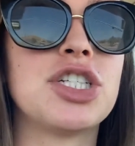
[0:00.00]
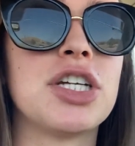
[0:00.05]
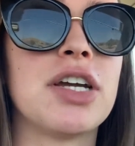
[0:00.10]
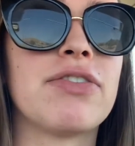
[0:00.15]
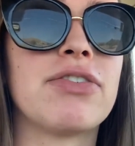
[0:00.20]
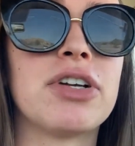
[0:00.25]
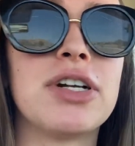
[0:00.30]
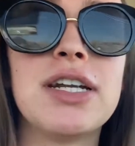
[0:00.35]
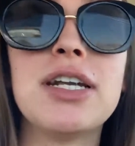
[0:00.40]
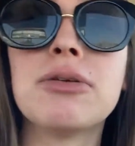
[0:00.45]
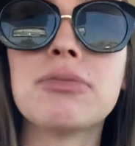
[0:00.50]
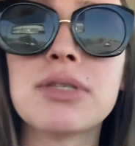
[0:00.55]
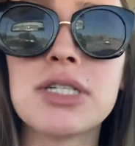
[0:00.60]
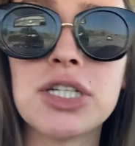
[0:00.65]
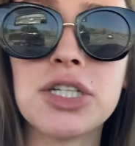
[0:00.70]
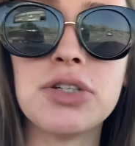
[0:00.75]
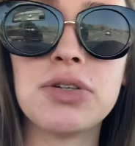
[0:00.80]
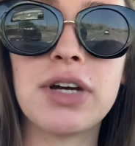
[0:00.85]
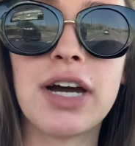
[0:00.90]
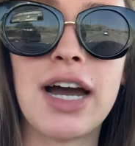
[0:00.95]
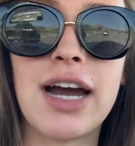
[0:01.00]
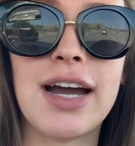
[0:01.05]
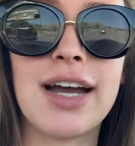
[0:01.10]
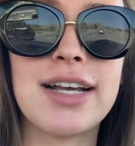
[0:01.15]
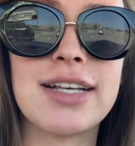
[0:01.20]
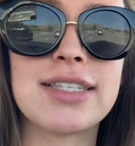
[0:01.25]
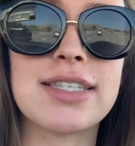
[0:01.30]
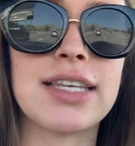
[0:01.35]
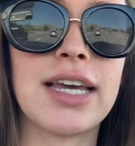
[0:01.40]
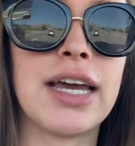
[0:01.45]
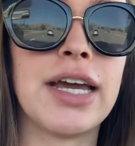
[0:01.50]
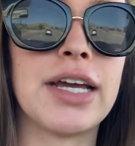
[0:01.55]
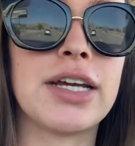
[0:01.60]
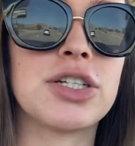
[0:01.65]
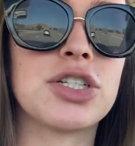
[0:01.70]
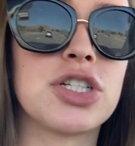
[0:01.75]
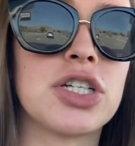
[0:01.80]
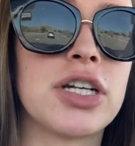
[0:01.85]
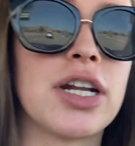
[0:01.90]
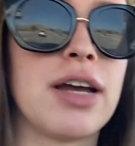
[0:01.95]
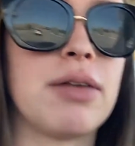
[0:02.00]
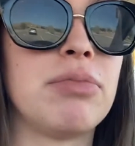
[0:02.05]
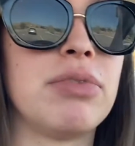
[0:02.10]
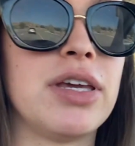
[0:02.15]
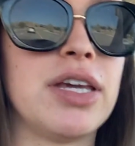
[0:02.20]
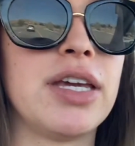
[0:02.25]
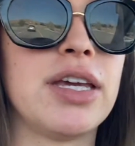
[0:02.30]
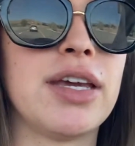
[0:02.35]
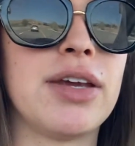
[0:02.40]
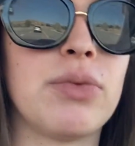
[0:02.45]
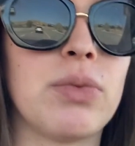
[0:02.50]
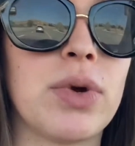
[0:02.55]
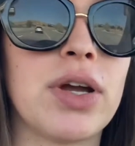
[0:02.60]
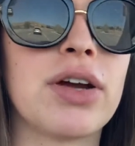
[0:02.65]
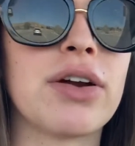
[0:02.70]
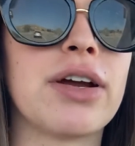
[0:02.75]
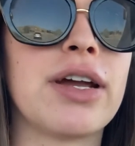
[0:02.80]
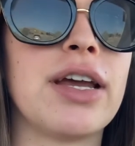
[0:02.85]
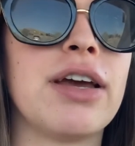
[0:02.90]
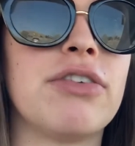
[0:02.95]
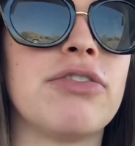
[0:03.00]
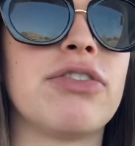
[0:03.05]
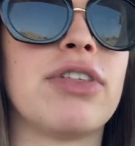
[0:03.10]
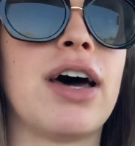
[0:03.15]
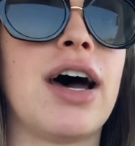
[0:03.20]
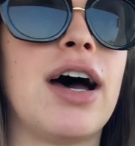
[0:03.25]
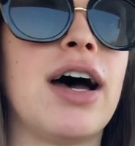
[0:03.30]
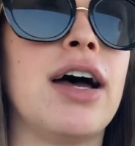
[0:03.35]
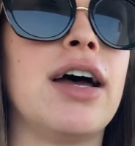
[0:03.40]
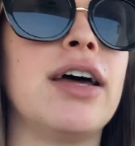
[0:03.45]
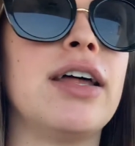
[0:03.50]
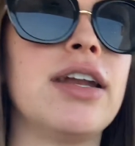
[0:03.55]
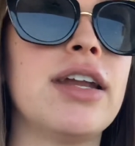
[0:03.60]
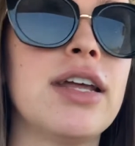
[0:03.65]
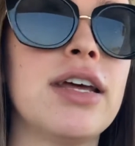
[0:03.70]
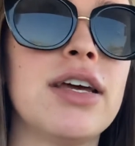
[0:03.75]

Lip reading: nipped at you guys? Like, should I be weary of that?